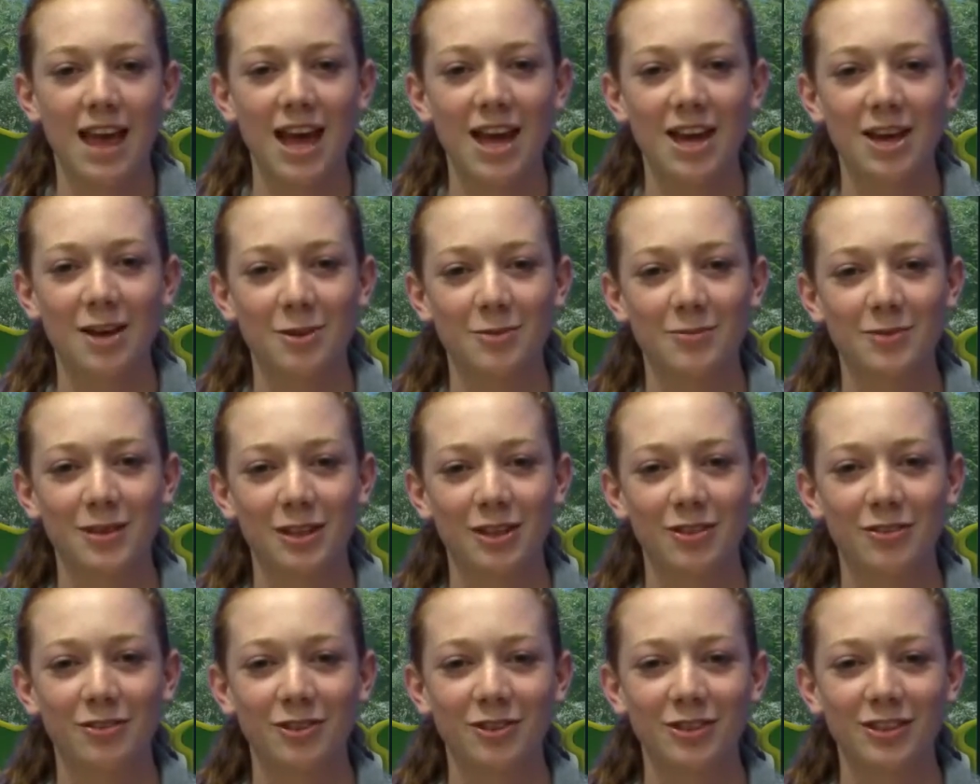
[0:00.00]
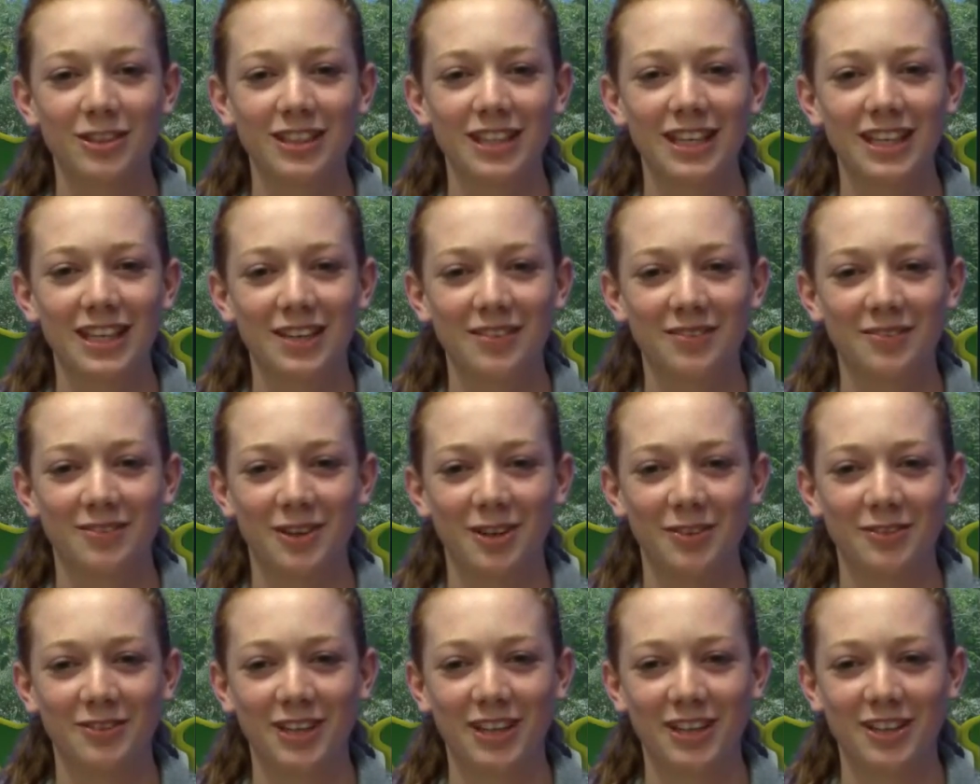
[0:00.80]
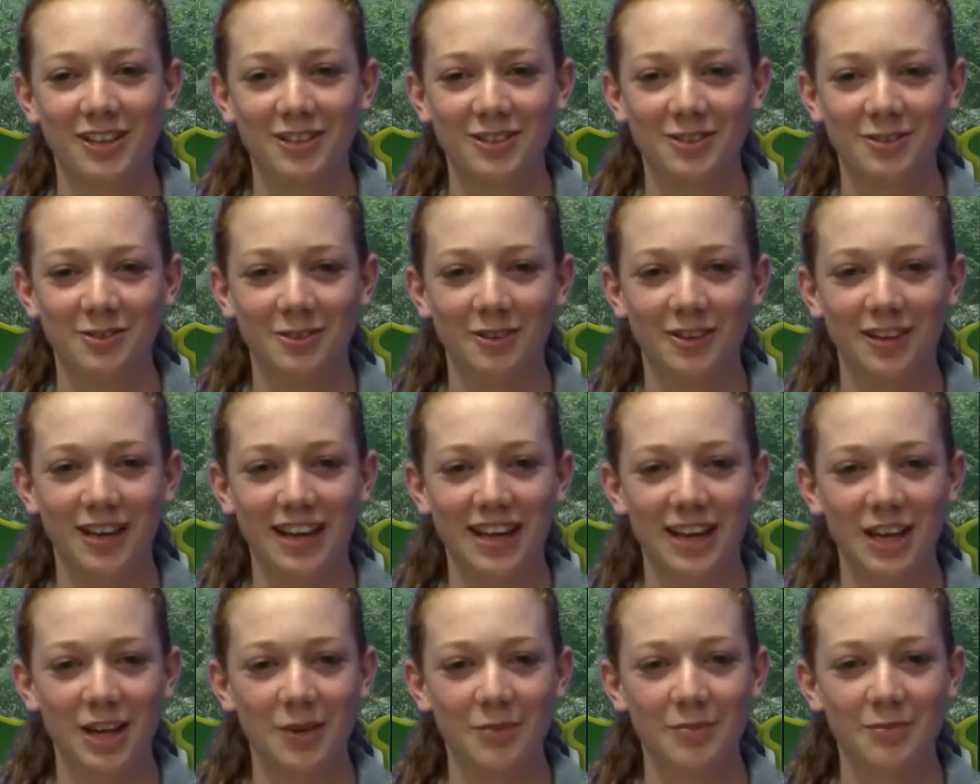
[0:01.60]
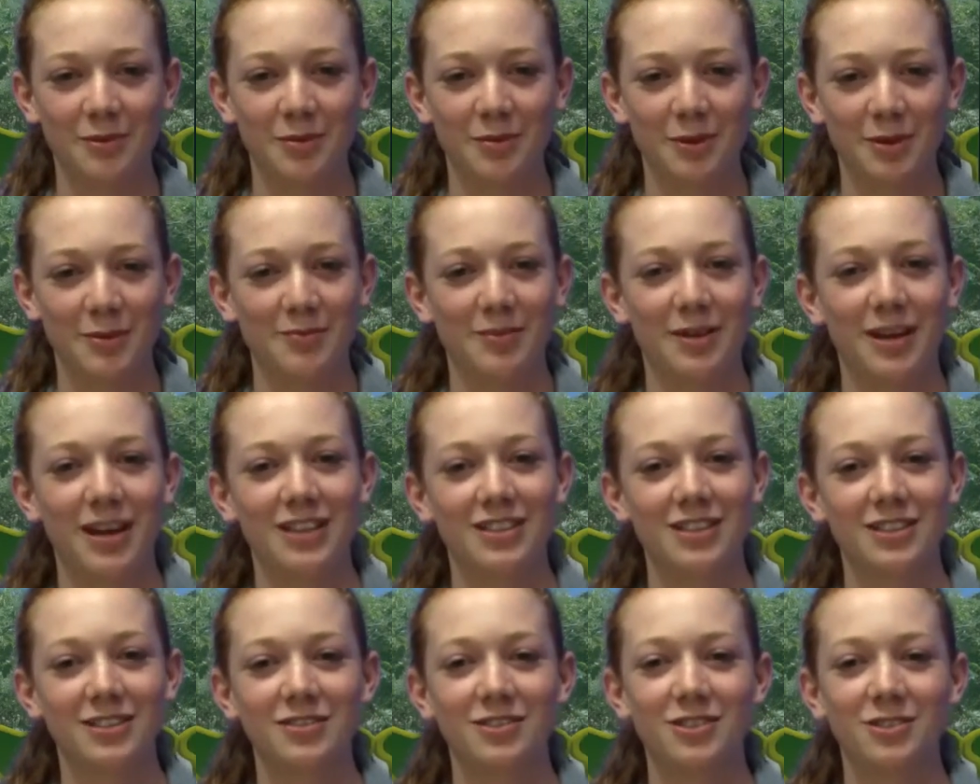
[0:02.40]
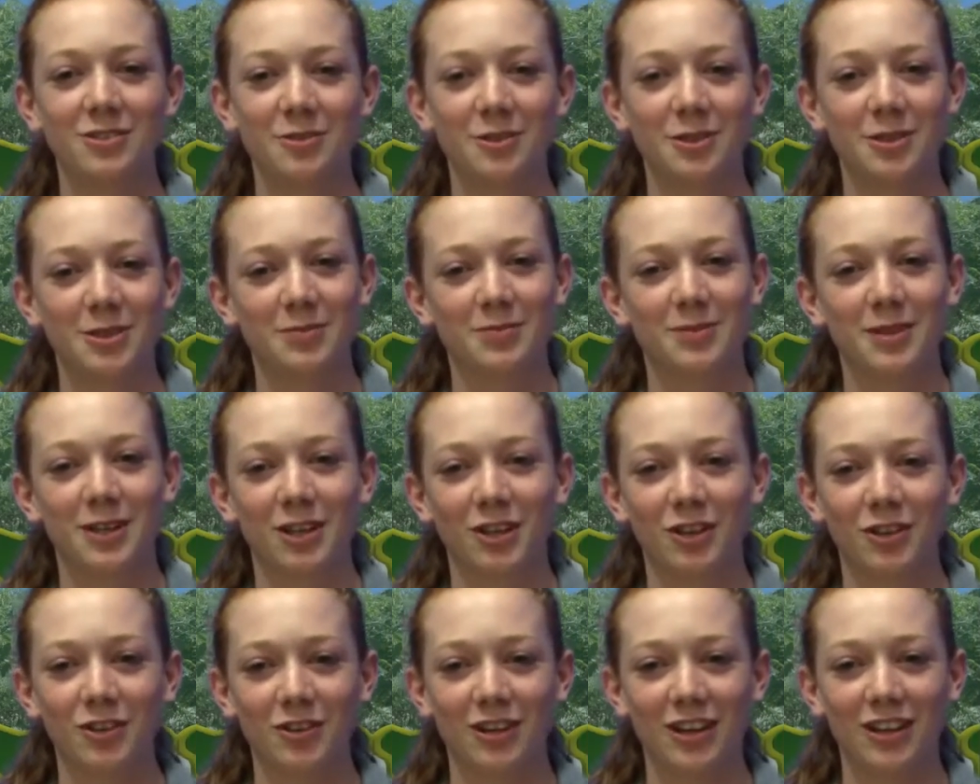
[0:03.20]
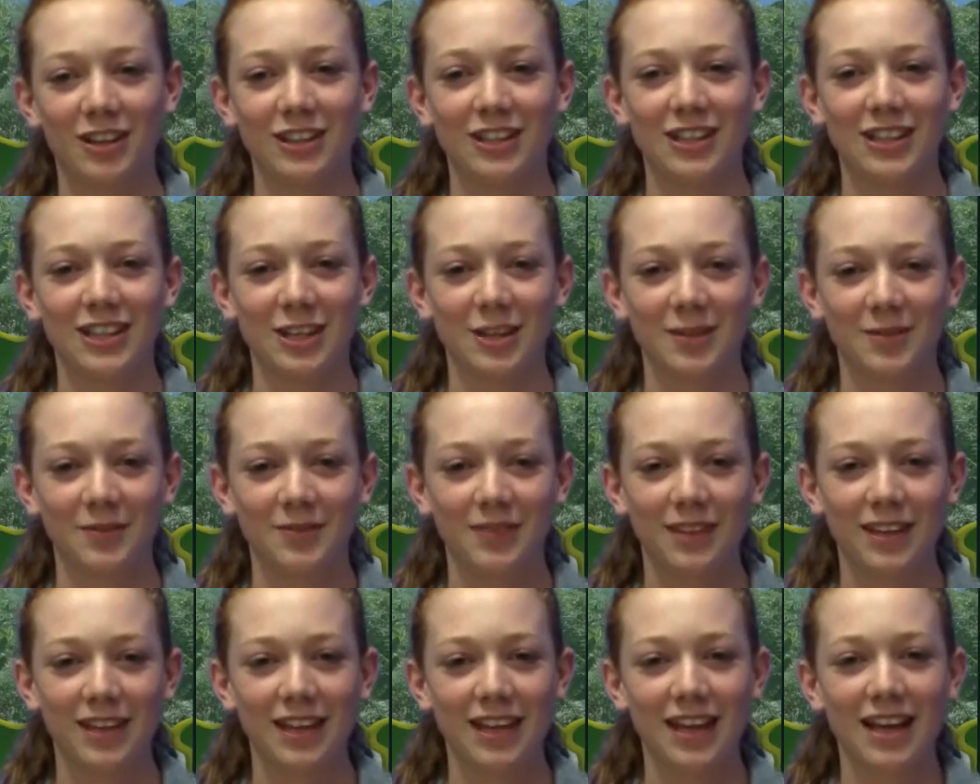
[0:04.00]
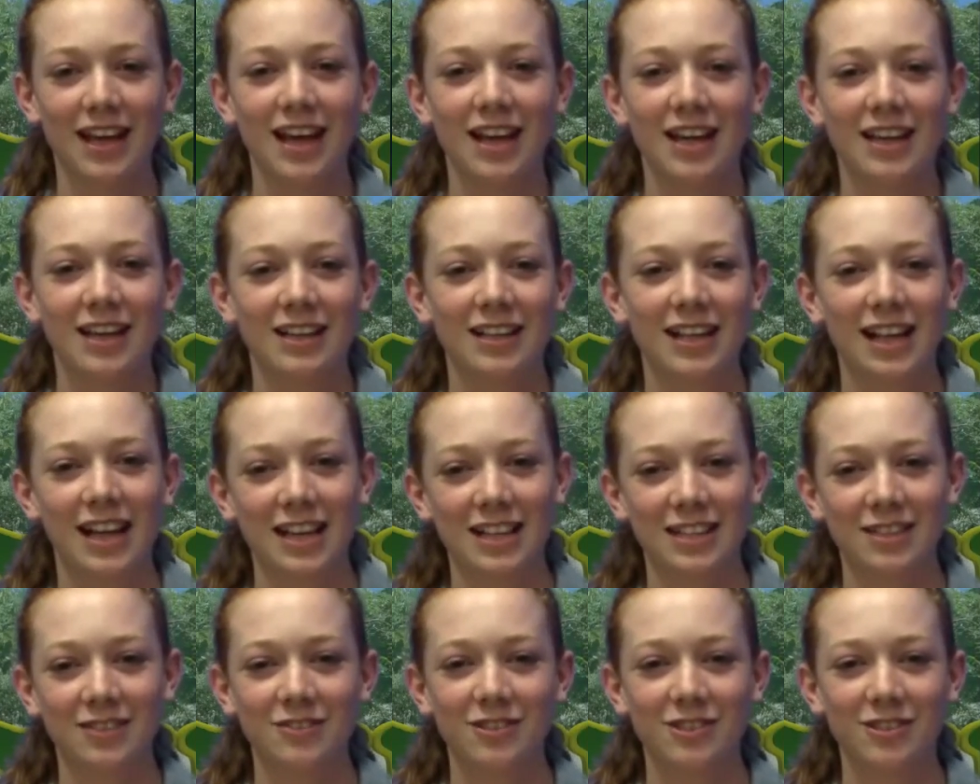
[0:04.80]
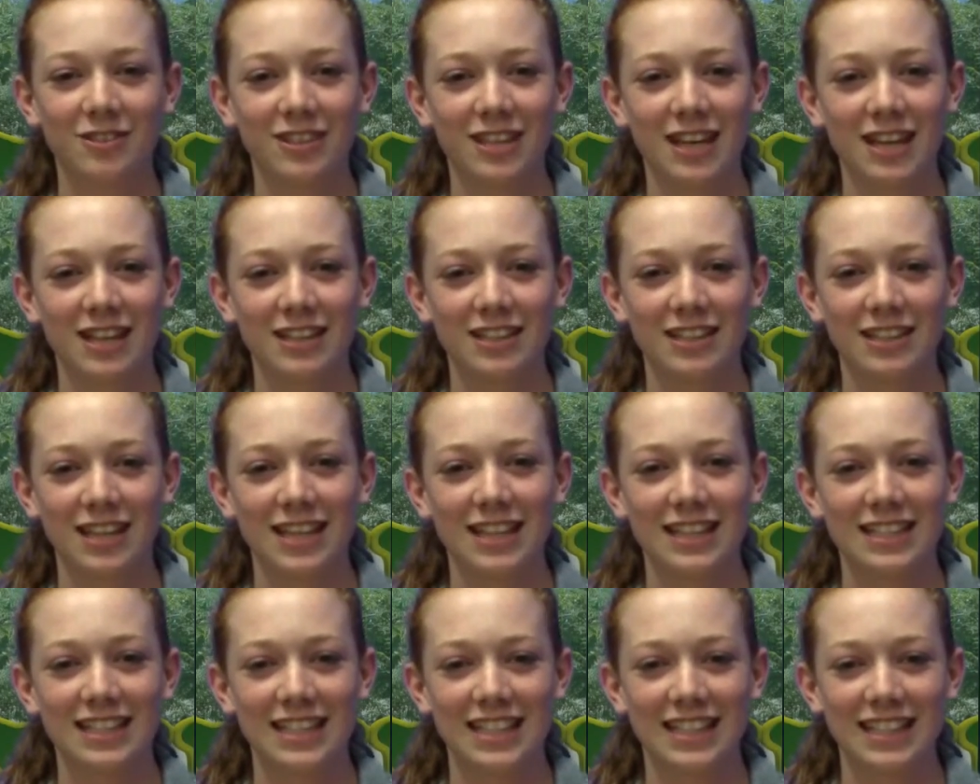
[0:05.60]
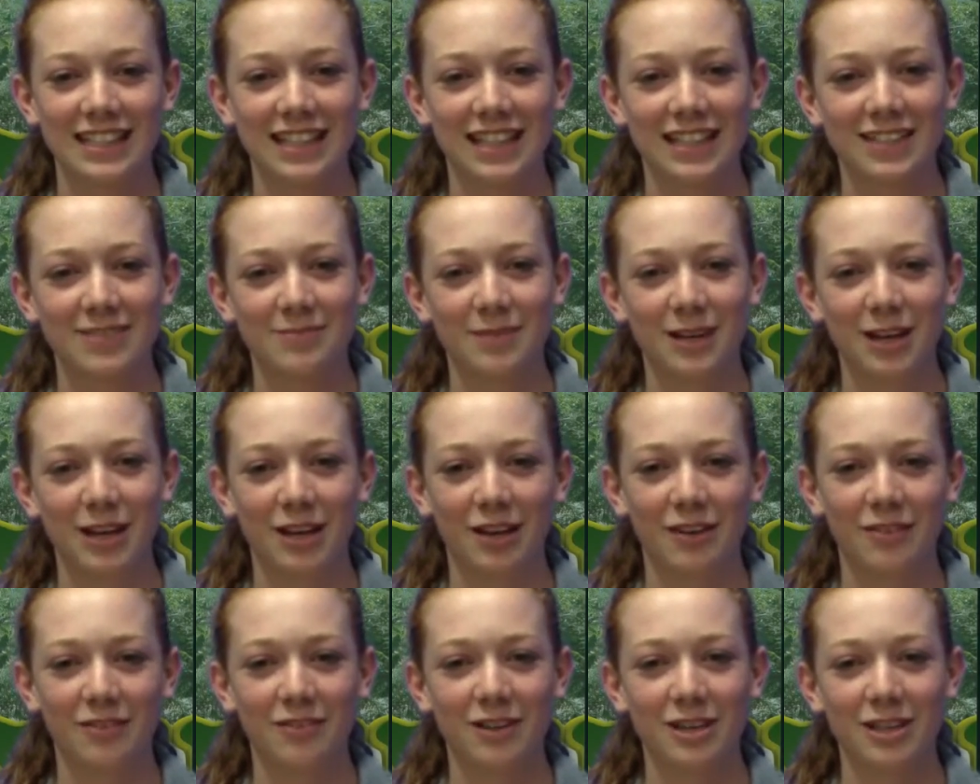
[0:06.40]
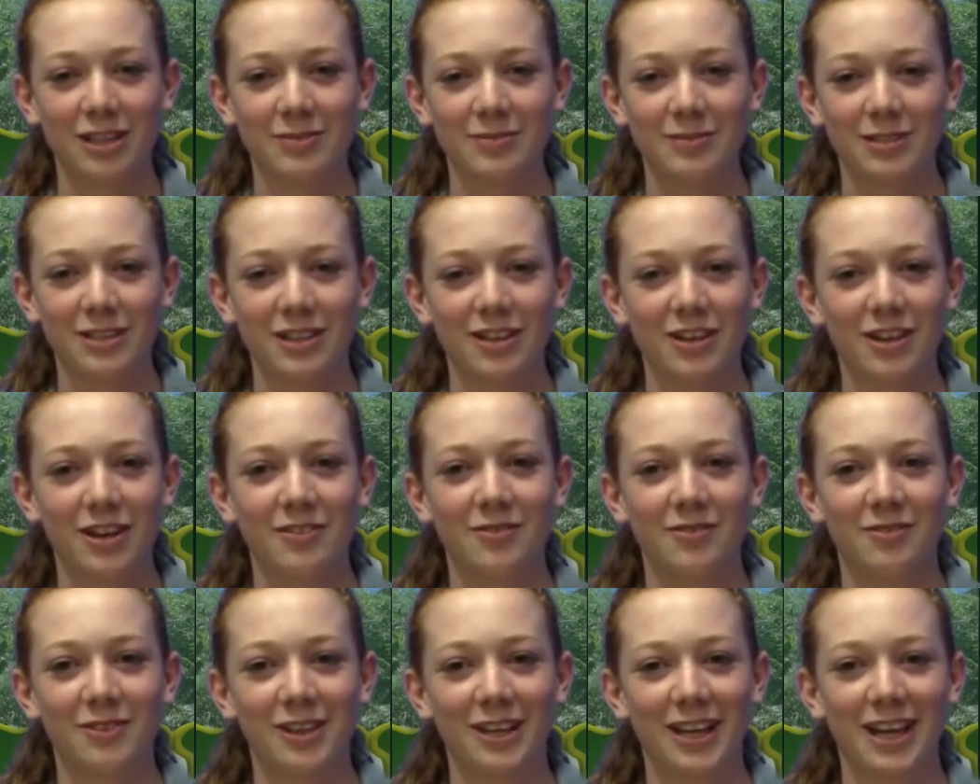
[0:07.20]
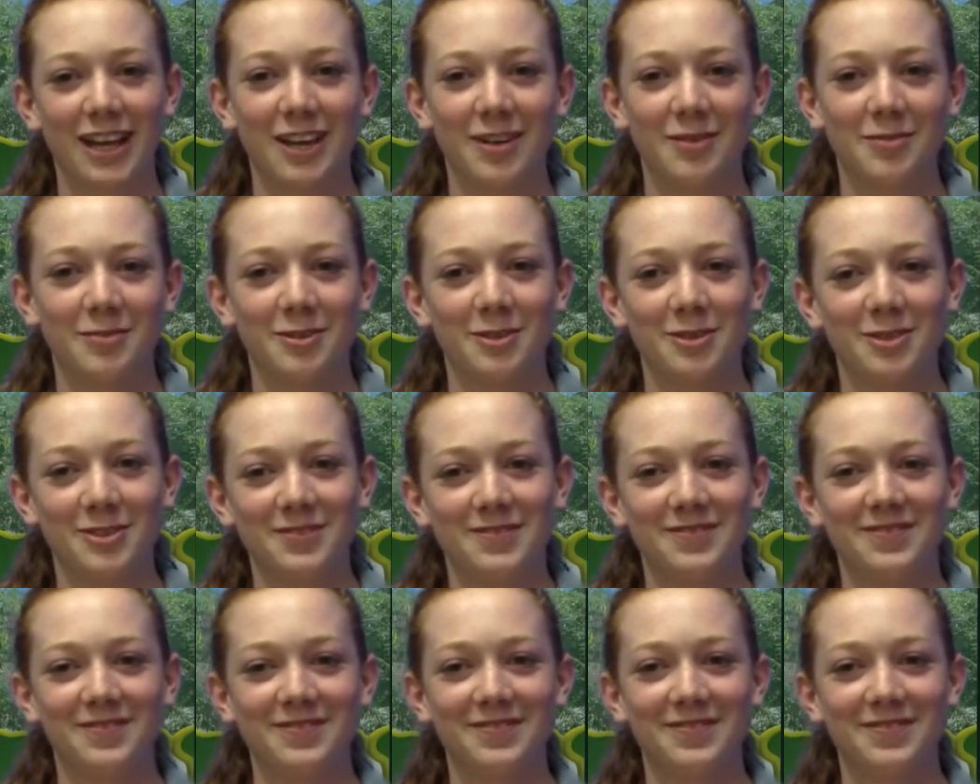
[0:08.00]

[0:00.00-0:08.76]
I would be thrilled to get involved at our school and help promote positive school spirit throughout the year. Class of 2019, let's make our freshman year unforgettable